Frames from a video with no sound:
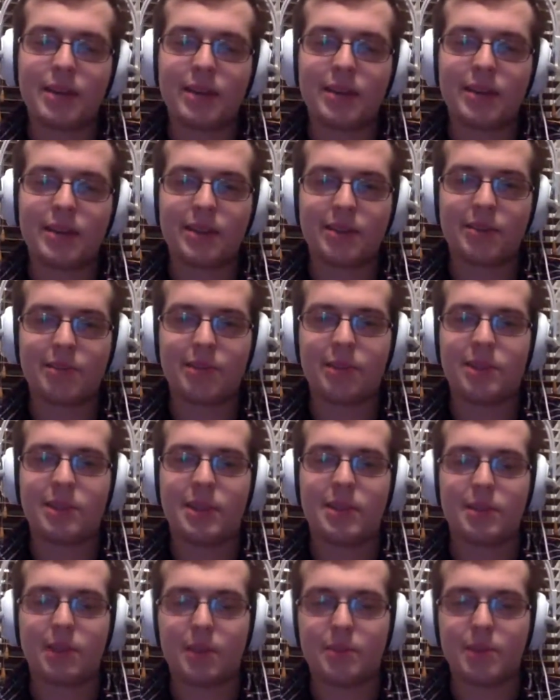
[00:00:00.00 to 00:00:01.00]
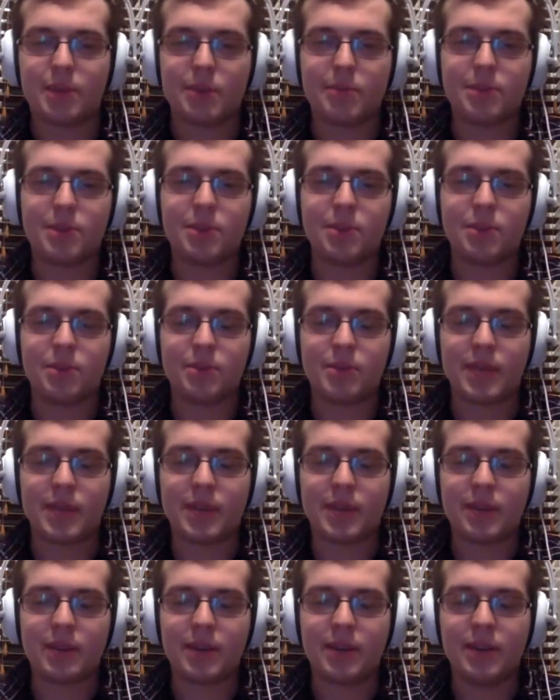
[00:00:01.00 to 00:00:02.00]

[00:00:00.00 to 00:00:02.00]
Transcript: I think the first couple episodes will be out.